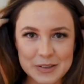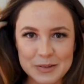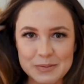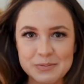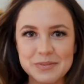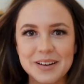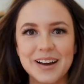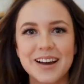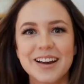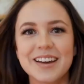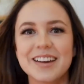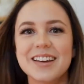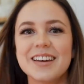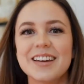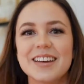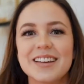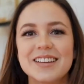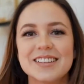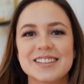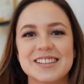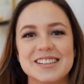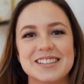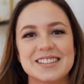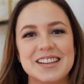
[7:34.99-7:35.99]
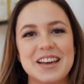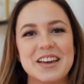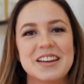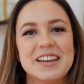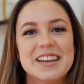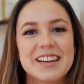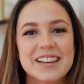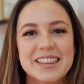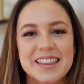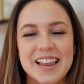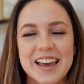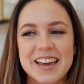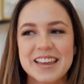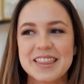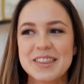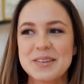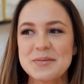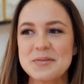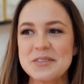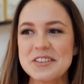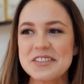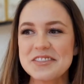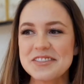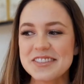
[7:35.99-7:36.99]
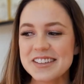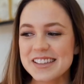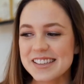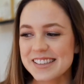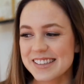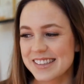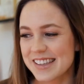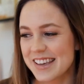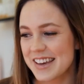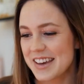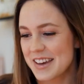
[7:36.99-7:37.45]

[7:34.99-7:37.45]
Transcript: to buy it since I didn't like the movies.